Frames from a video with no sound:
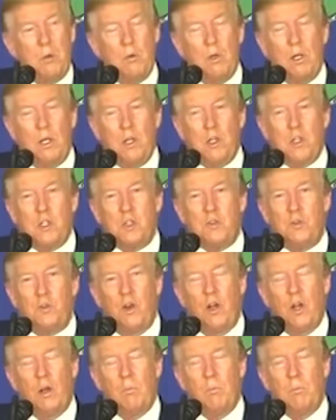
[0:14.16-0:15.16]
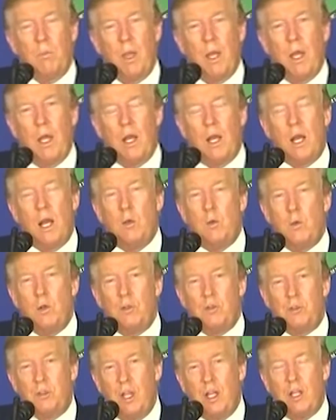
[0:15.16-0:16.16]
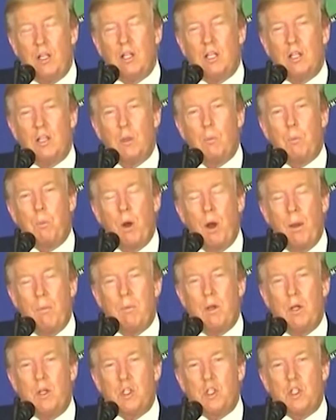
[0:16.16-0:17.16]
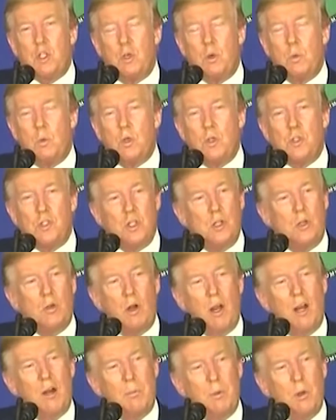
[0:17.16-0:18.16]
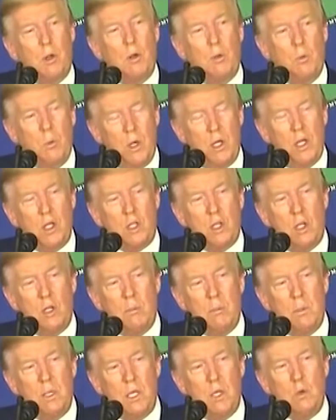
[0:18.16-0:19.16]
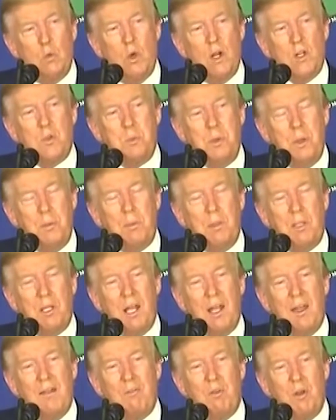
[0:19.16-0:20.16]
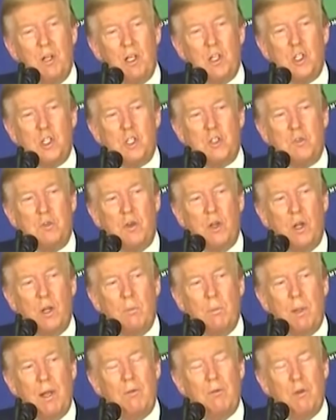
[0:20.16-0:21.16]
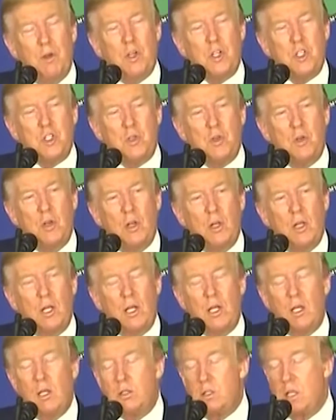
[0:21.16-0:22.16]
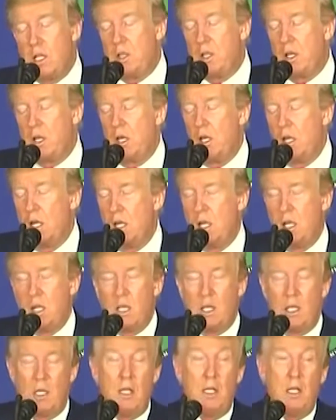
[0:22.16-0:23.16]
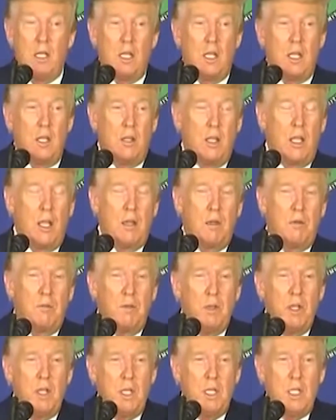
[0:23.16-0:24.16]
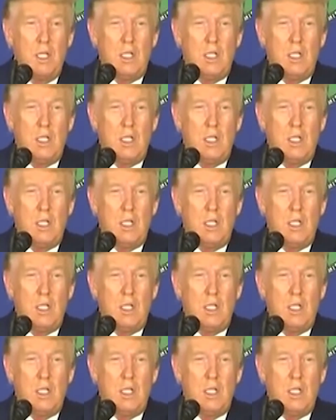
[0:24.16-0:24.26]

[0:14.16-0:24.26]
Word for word: about religious freedom, and I will say that the prime minister was incredible on what he told me. He wants people to have religious freedom, and very strongly. And he said that in India, India they have